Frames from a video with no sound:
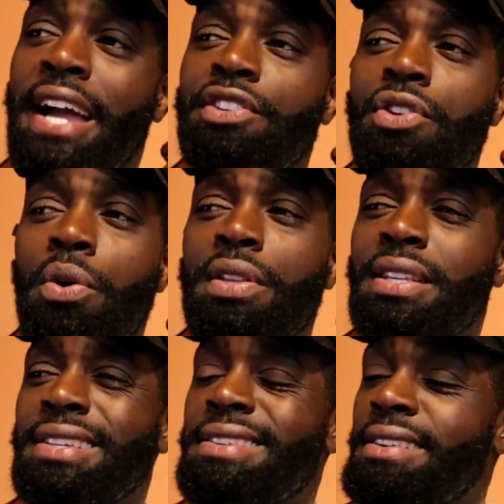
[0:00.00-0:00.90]
I know
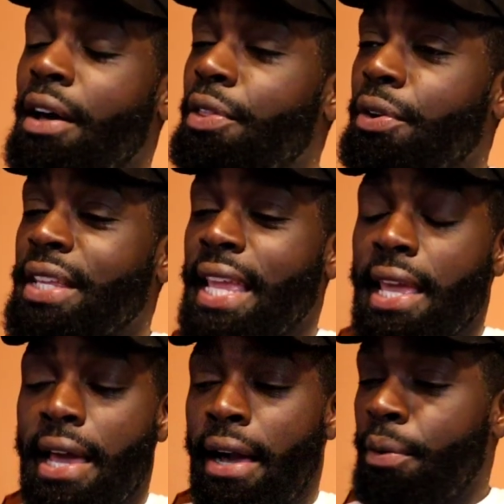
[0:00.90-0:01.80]
there's another
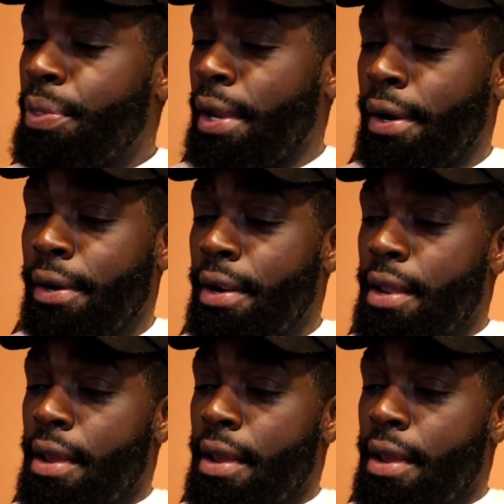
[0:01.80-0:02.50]
kit out there,